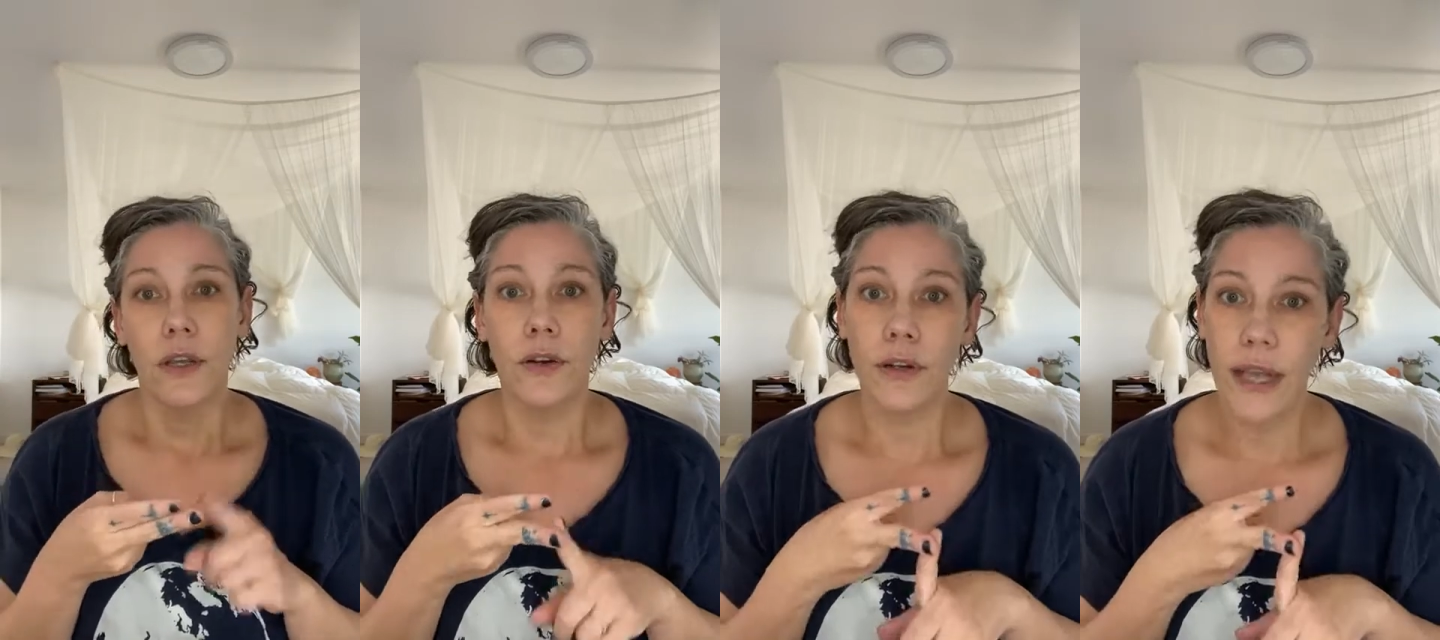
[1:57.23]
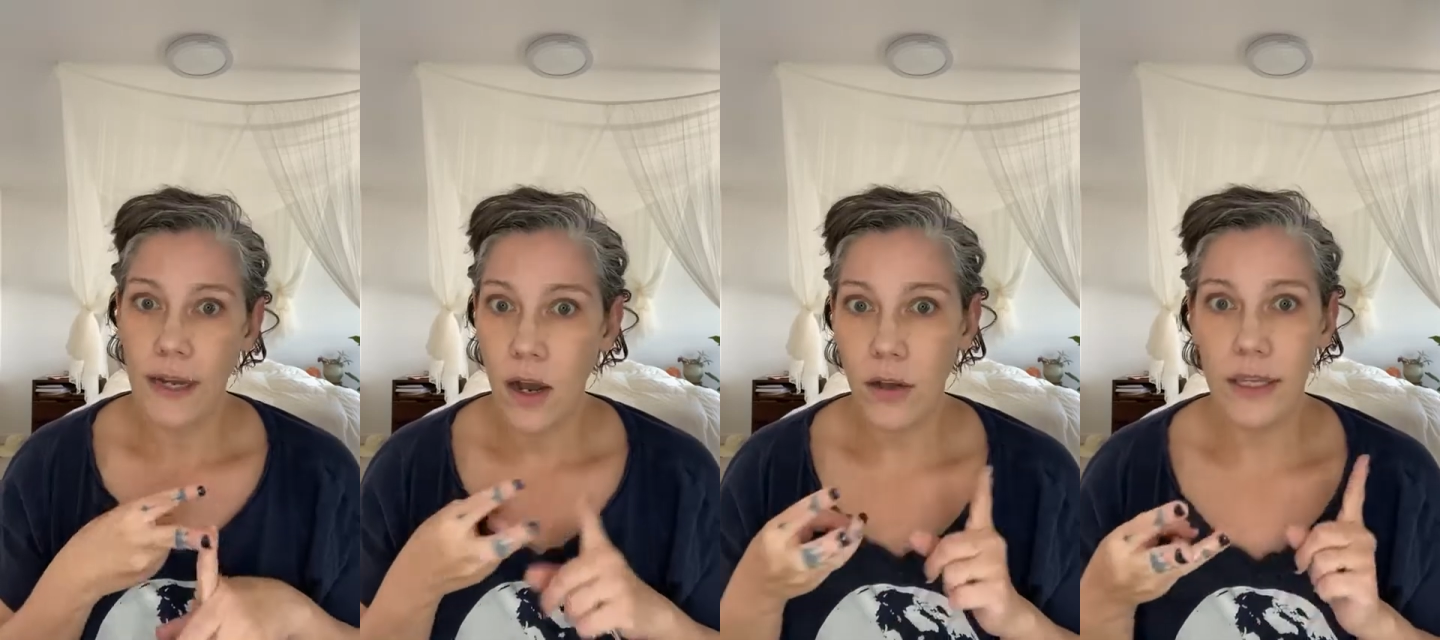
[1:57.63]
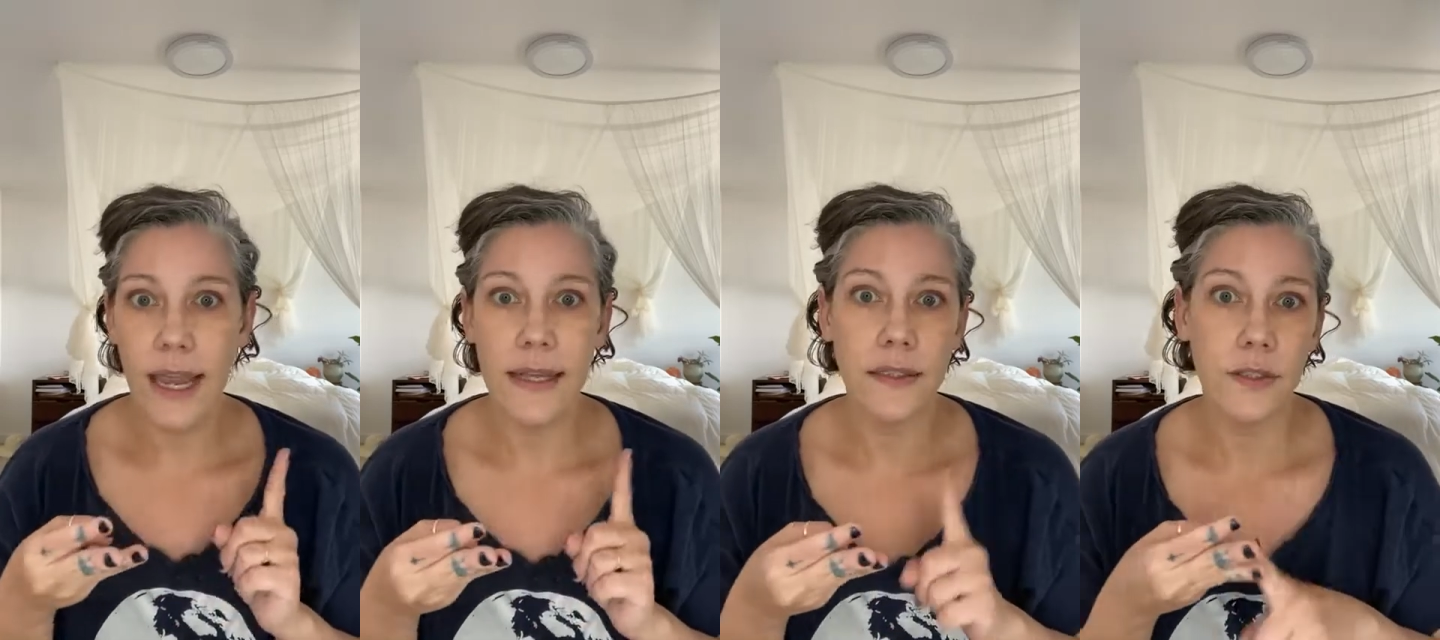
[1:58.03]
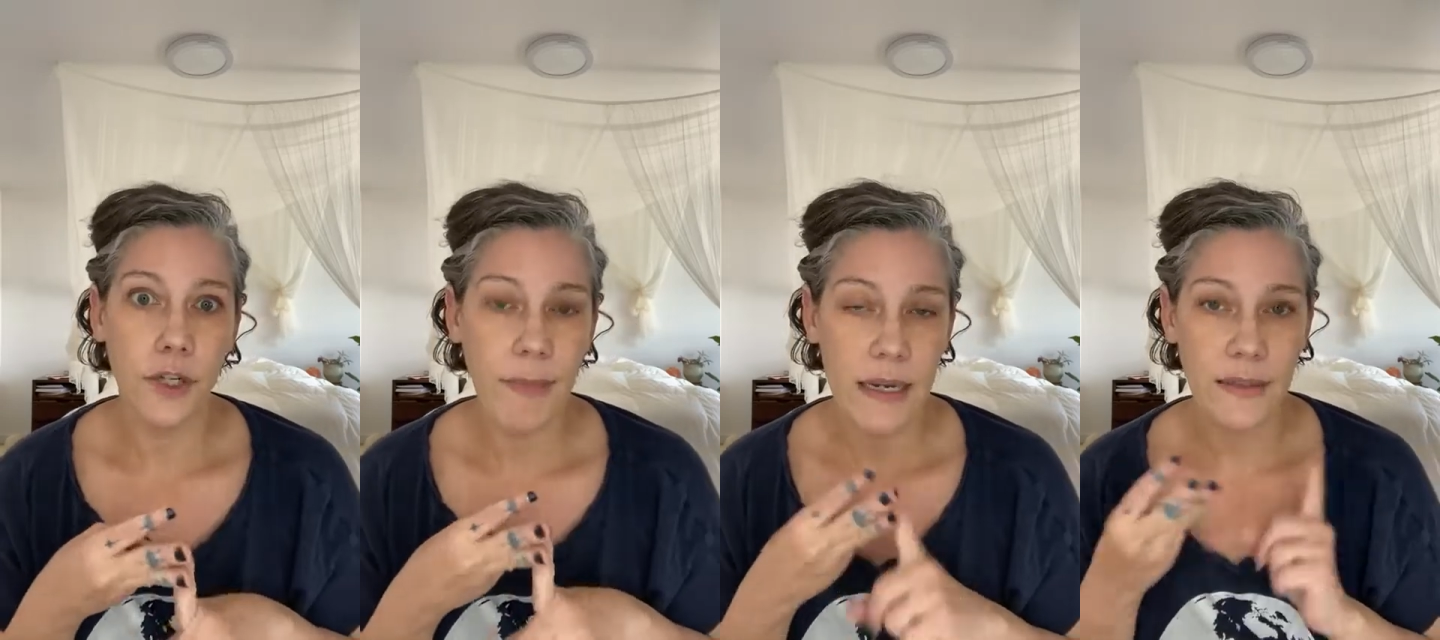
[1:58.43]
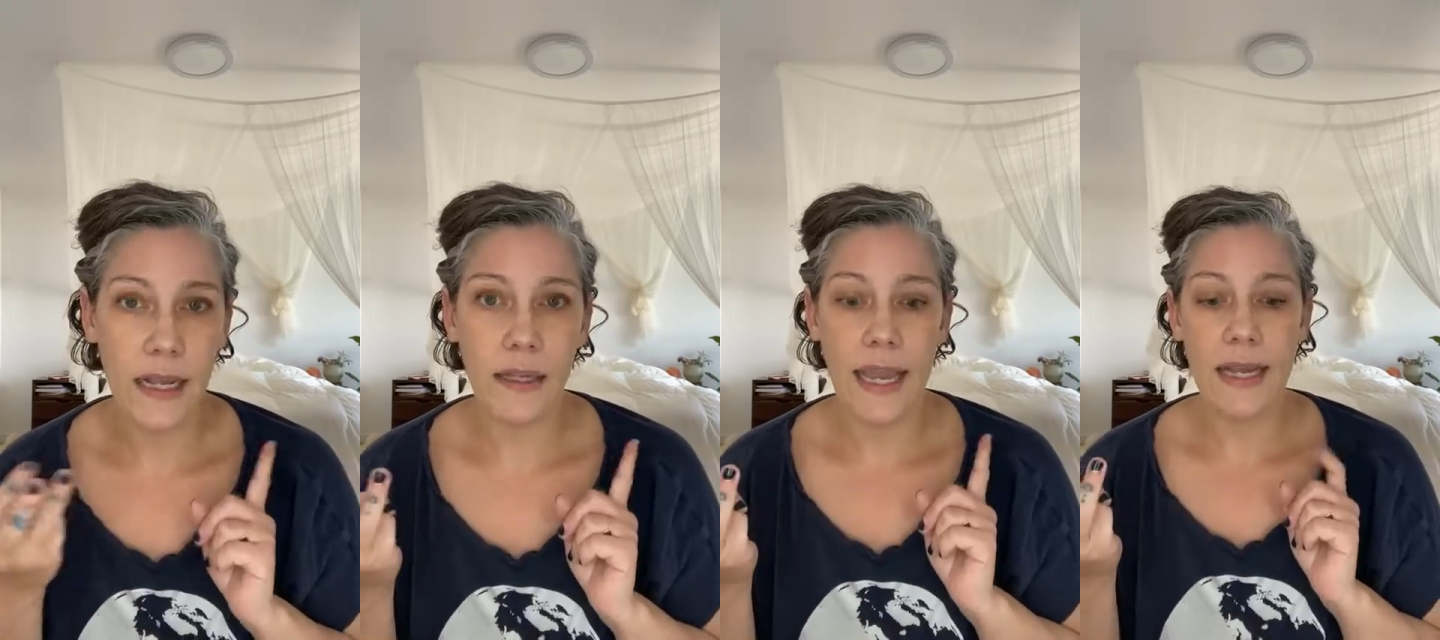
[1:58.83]
your glycolic acid, your
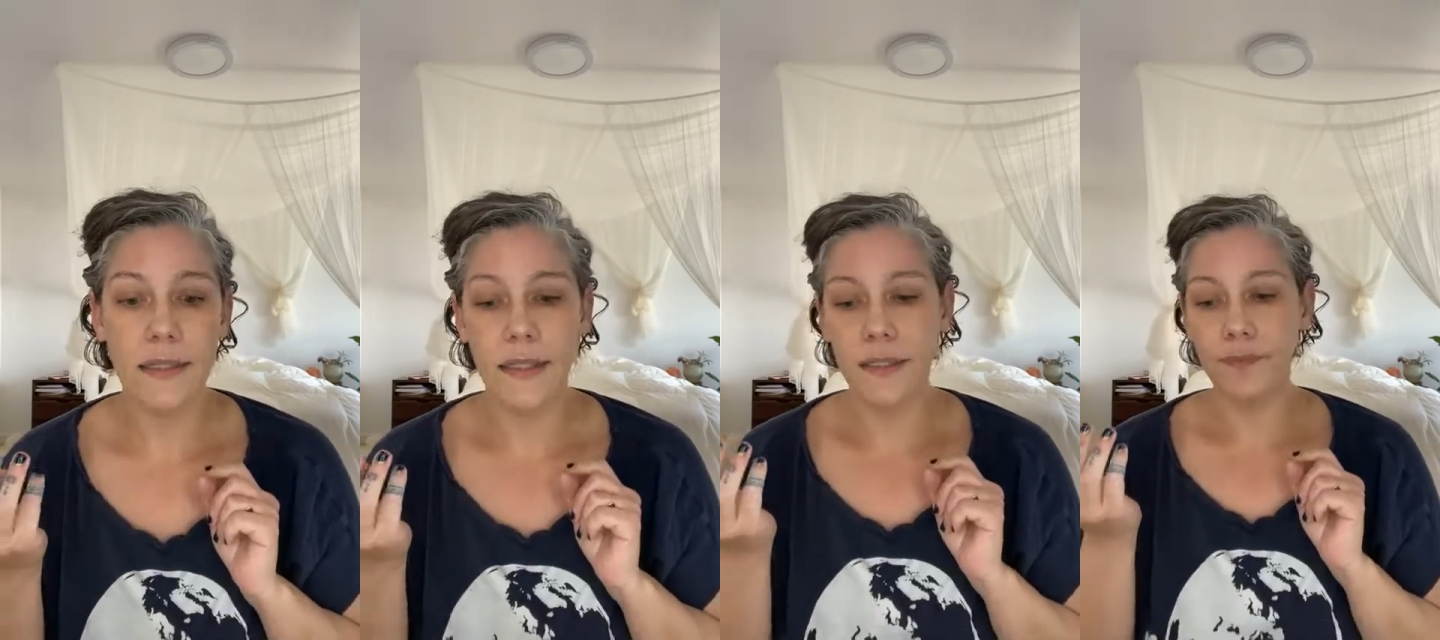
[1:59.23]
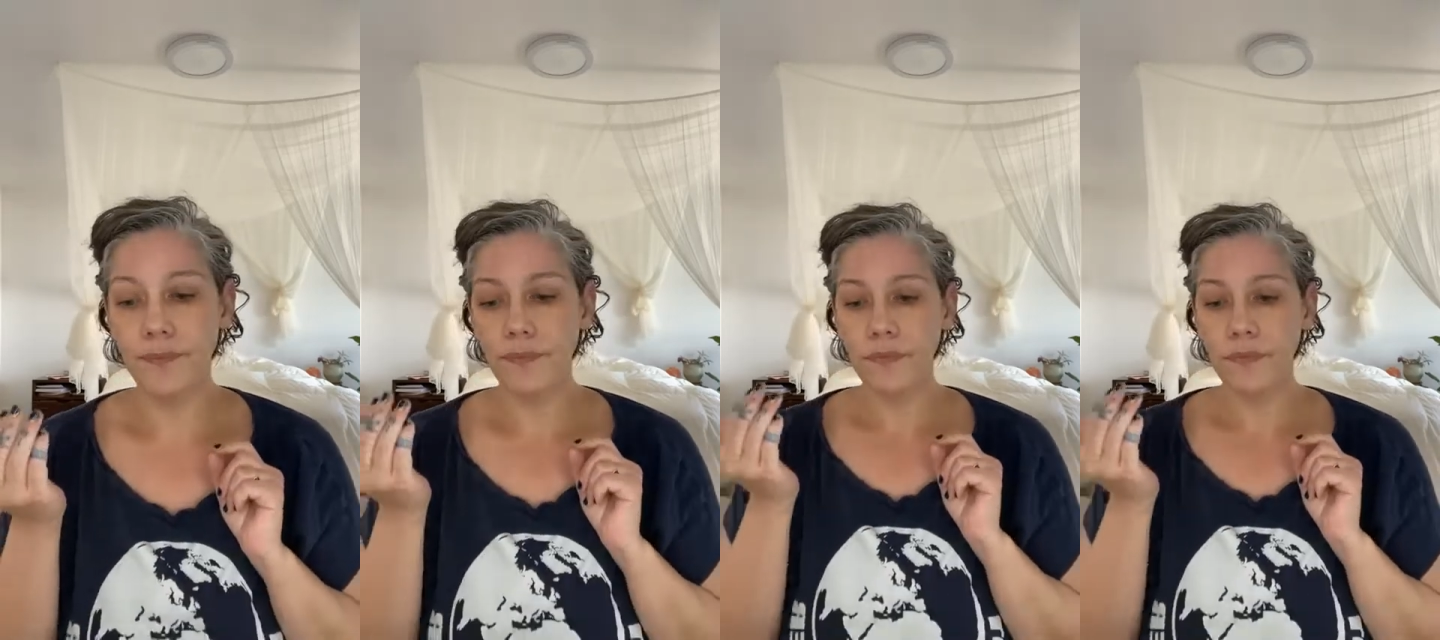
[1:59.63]
mandelic acid,